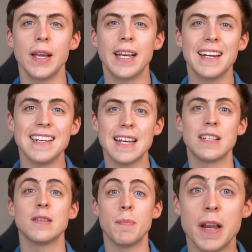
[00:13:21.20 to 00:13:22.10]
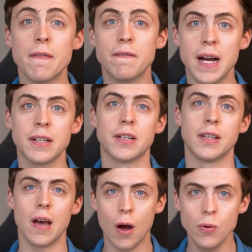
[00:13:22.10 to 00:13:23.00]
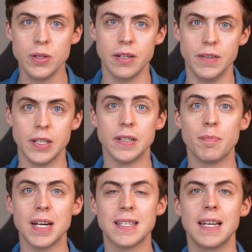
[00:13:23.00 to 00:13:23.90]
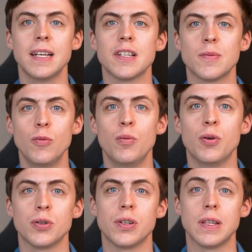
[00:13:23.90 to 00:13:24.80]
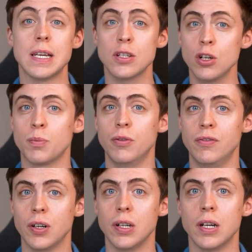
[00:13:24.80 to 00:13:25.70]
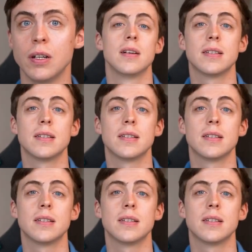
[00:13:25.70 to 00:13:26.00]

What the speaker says: they can in essence manufacture their own dividend by selling a small portion of their stock portfolio.